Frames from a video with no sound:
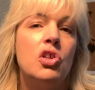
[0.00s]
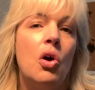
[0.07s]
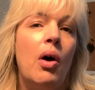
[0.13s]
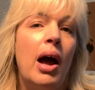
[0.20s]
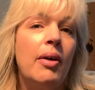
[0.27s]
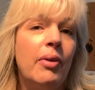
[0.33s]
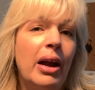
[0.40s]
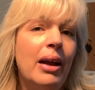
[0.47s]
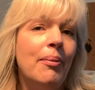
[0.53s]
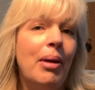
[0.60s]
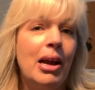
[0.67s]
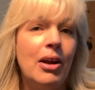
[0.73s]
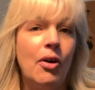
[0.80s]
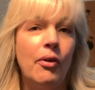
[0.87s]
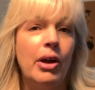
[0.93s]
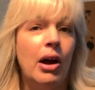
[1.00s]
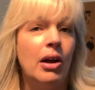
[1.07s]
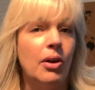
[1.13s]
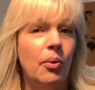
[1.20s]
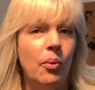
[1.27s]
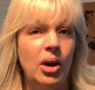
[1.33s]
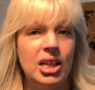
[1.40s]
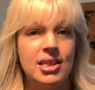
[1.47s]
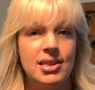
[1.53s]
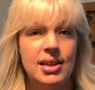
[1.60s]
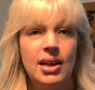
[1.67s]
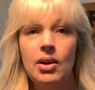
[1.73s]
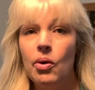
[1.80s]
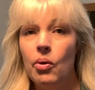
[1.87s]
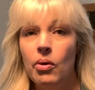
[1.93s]
I recommend going on a
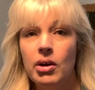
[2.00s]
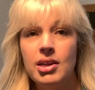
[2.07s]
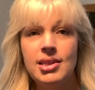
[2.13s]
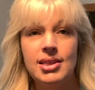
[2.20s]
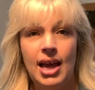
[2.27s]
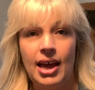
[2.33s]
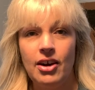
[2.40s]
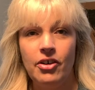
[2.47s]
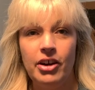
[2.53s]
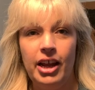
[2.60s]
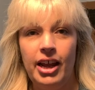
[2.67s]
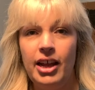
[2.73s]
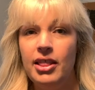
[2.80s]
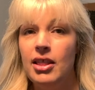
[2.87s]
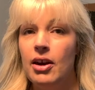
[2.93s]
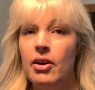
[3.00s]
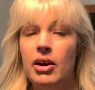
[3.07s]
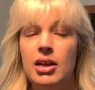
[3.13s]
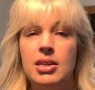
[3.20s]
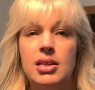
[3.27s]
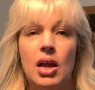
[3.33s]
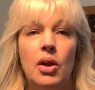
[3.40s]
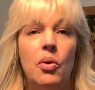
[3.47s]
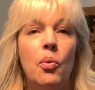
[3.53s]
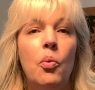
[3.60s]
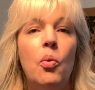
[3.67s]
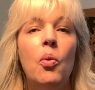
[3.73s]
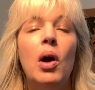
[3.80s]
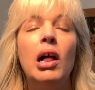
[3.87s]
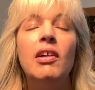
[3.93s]
Wednesday or a Saturday. There is a
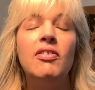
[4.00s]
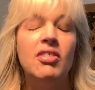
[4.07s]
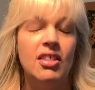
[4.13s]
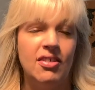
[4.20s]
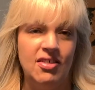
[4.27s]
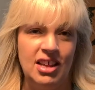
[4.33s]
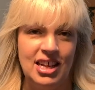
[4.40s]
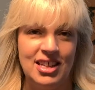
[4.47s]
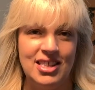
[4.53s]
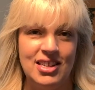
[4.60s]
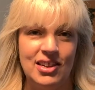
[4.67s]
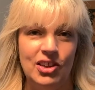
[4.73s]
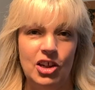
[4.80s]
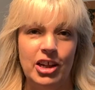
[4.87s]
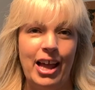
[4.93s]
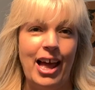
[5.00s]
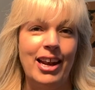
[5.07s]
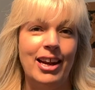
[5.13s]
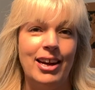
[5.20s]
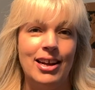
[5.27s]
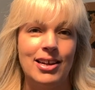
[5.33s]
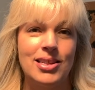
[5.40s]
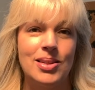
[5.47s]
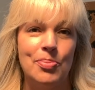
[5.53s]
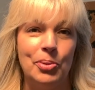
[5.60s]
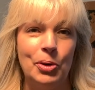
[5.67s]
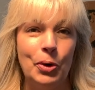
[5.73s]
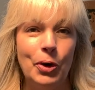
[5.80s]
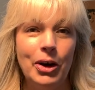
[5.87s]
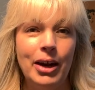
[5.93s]
wealth of things to look at and
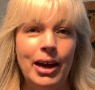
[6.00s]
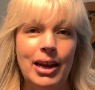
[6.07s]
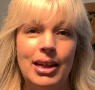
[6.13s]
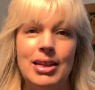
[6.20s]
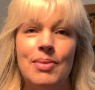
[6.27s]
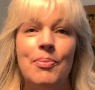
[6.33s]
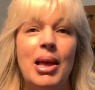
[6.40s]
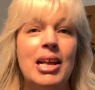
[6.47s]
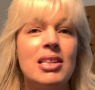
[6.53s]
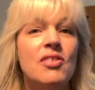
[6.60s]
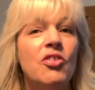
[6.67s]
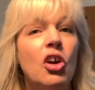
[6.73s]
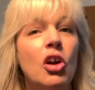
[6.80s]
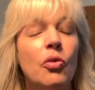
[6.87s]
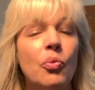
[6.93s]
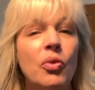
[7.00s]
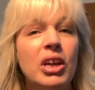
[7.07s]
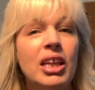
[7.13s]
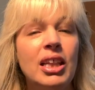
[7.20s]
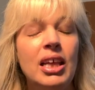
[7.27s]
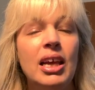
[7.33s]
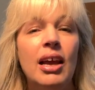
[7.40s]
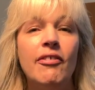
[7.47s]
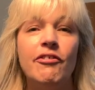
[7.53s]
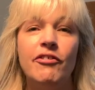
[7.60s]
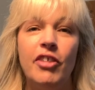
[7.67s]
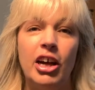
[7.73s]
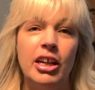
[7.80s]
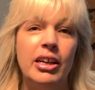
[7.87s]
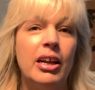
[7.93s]
explore, and it makes for a really
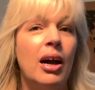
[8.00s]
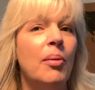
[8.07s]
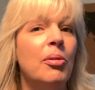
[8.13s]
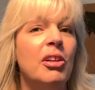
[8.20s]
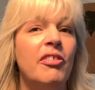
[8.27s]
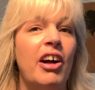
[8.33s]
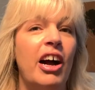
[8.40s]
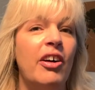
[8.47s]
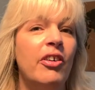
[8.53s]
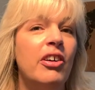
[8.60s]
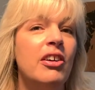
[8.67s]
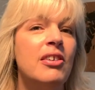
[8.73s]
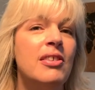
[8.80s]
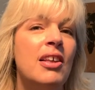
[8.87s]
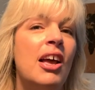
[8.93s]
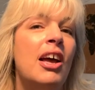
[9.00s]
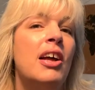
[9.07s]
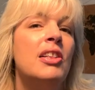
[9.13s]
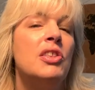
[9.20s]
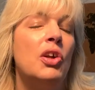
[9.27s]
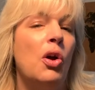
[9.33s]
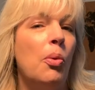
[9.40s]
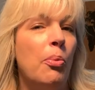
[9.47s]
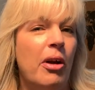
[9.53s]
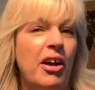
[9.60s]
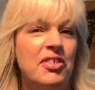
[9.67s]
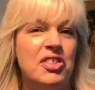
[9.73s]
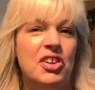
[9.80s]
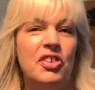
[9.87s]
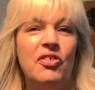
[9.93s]
fun couple of hours to go
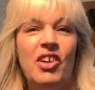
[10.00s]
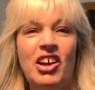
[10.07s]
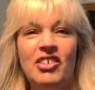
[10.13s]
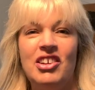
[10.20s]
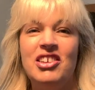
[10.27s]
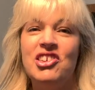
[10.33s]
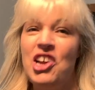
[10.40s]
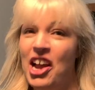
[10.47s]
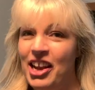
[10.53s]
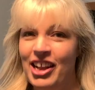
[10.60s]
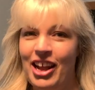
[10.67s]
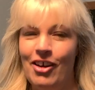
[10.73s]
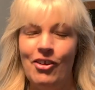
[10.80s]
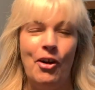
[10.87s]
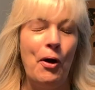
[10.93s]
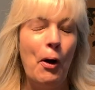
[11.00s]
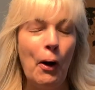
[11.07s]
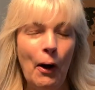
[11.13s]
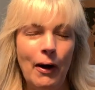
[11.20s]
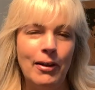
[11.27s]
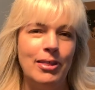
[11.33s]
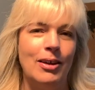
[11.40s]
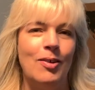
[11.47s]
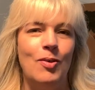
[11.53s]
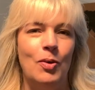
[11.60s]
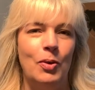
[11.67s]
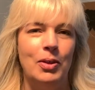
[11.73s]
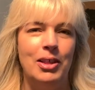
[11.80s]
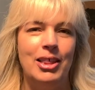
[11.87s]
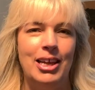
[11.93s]
browsing around and checking out all the
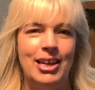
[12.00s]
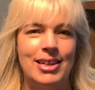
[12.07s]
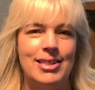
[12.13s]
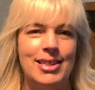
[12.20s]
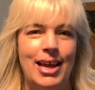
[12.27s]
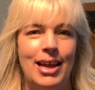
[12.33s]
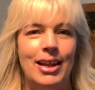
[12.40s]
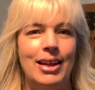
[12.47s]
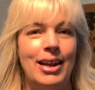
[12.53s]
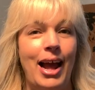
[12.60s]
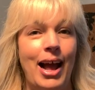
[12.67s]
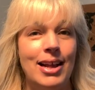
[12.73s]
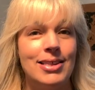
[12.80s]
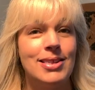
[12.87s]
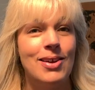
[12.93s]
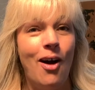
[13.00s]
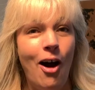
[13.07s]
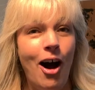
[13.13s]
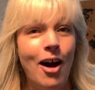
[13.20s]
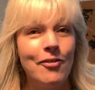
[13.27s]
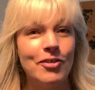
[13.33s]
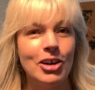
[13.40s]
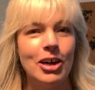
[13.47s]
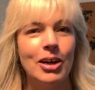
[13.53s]
cool things that it has to offer.